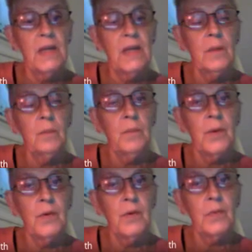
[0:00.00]

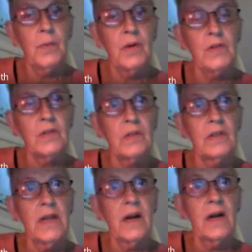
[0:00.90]
both personal
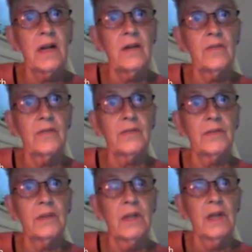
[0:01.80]

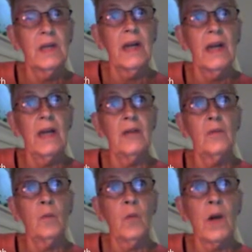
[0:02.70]
narrative
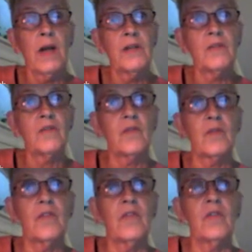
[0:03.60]
and what kinds of
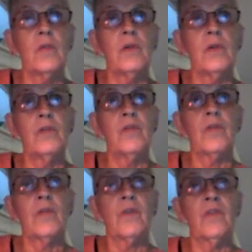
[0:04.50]
sources you would use
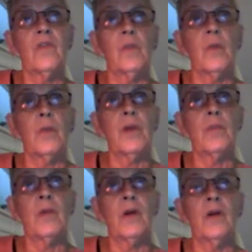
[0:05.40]
for invisible
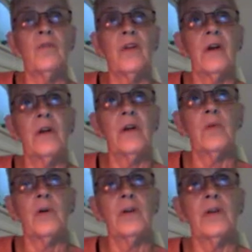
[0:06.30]
people are very
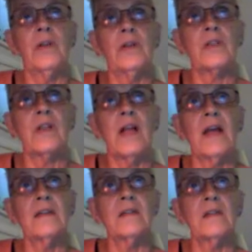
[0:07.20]
important in this
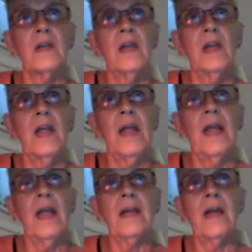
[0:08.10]
class.
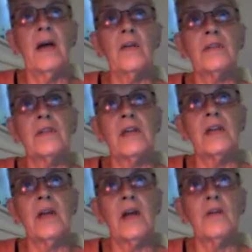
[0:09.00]
And how
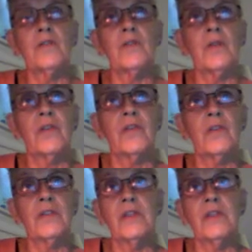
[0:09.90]
to do
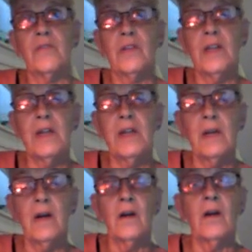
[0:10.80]
history differently
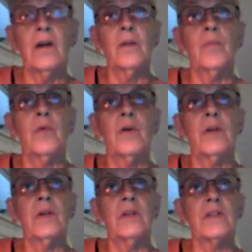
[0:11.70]
are
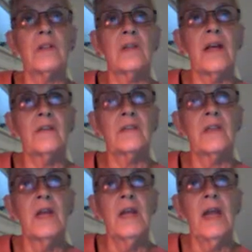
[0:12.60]
important in this class.
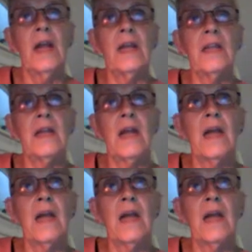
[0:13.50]
And then